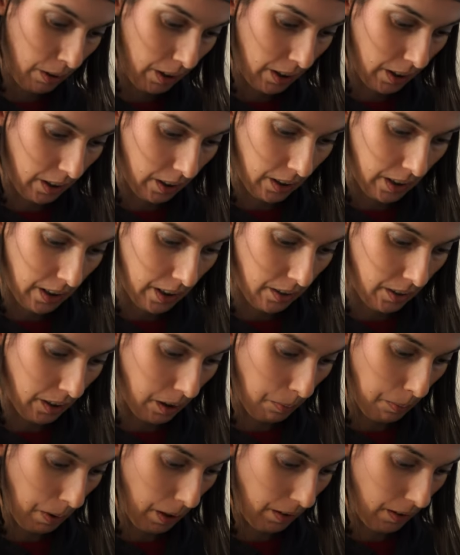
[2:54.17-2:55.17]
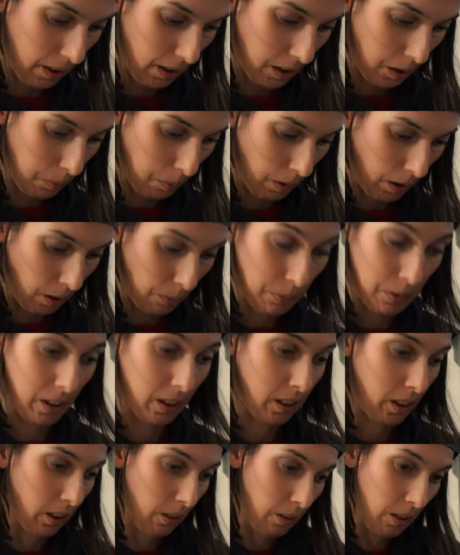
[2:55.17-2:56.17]
reading anything about this, but I'm
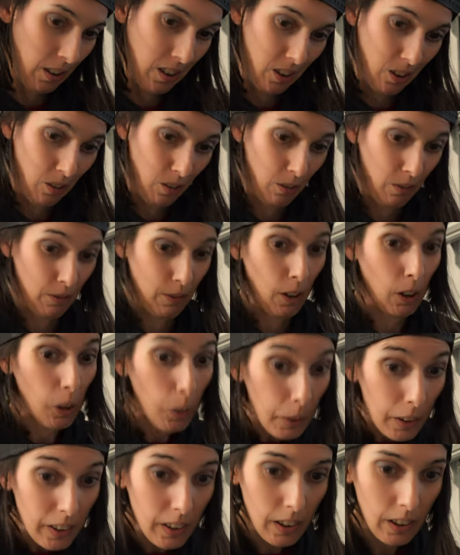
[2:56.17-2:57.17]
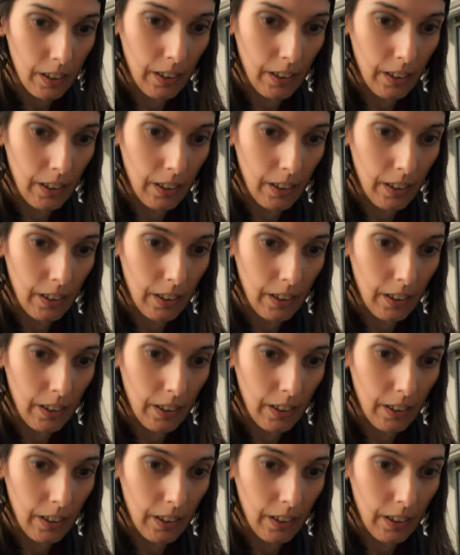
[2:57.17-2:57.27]
just going to follow it.